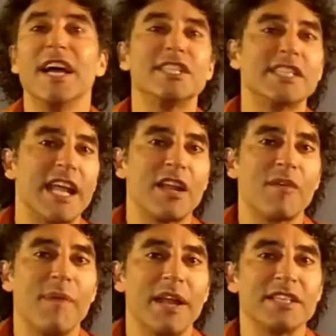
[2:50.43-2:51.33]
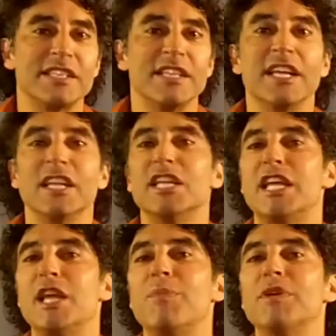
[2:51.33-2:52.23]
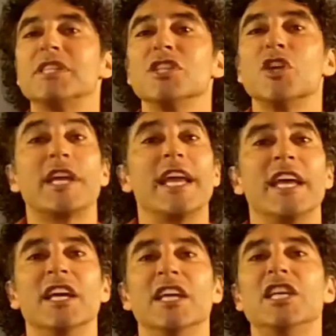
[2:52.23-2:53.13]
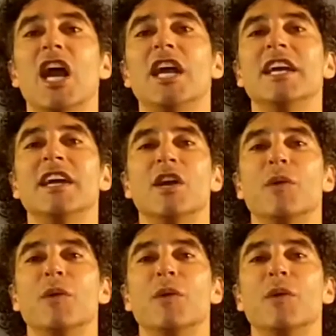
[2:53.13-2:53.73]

aesthetic medicine to keep us looking young,